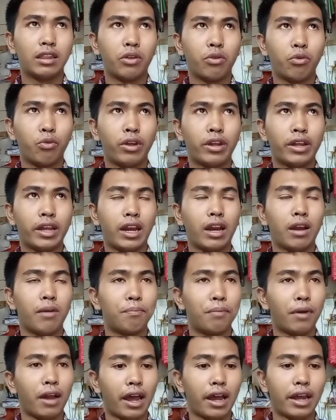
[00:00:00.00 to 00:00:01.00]
we can
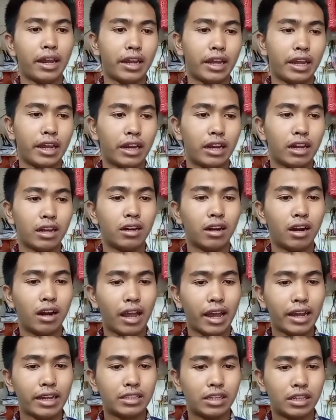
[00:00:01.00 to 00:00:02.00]
apply in
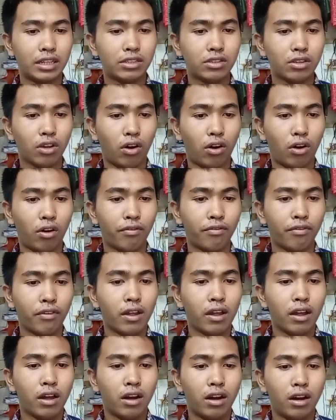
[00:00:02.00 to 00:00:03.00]
analysis of
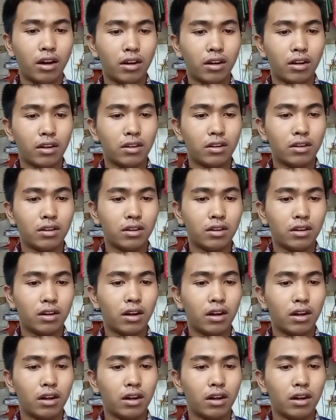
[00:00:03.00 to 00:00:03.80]
uh,